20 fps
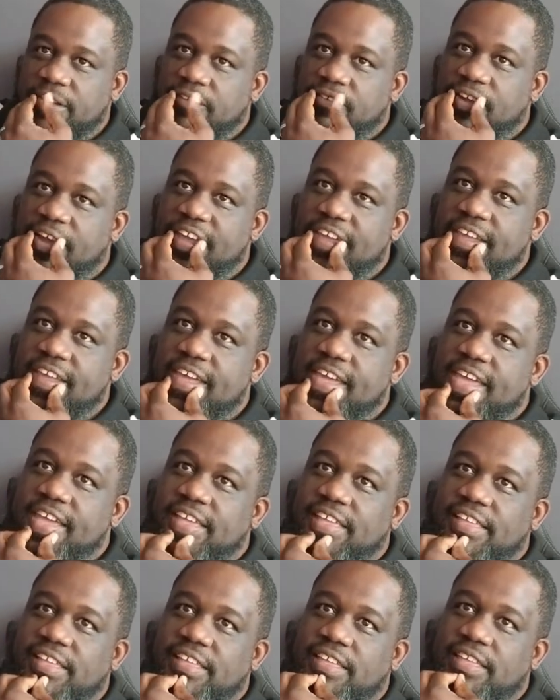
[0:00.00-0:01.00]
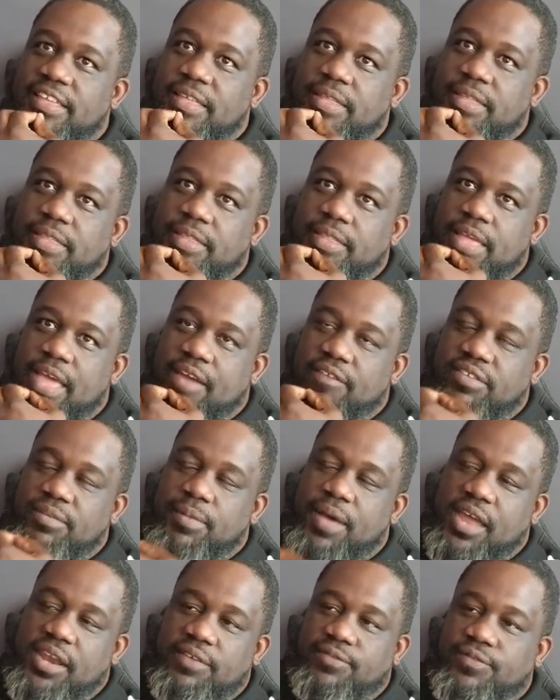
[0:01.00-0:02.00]
right?
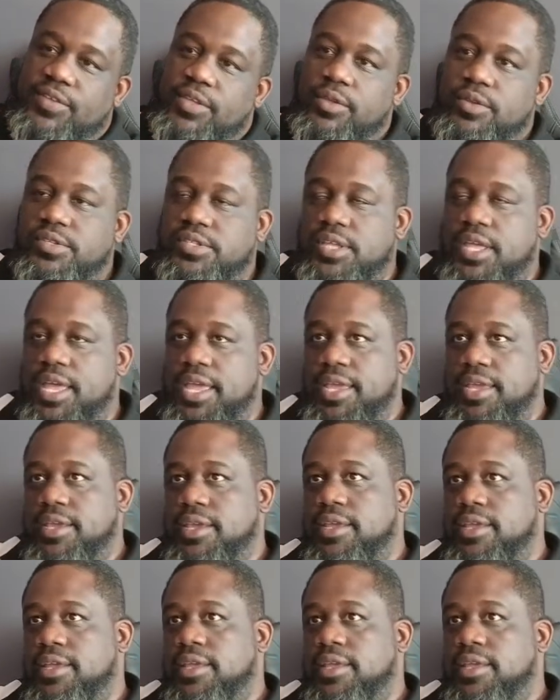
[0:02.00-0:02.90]
Everybody feels like